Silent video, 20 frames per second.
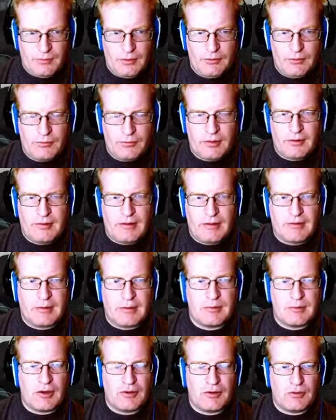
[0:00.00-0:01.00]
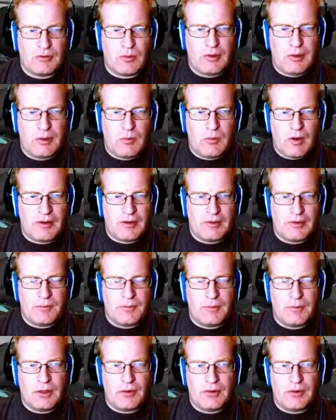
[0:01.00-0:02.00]
forty-five times one hundred twenty water.
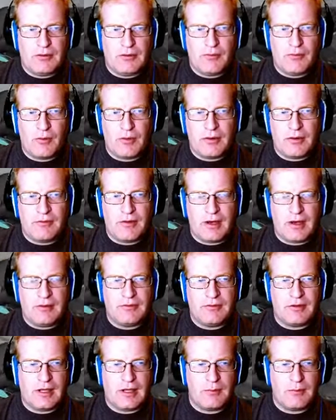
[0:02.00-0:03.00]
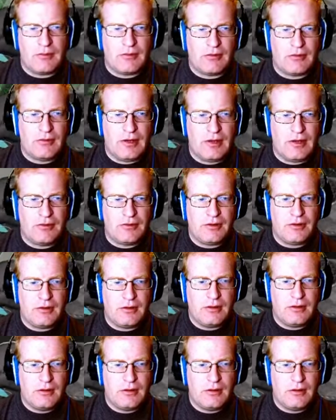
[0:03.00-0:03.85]
We only need forty-five times three hundred.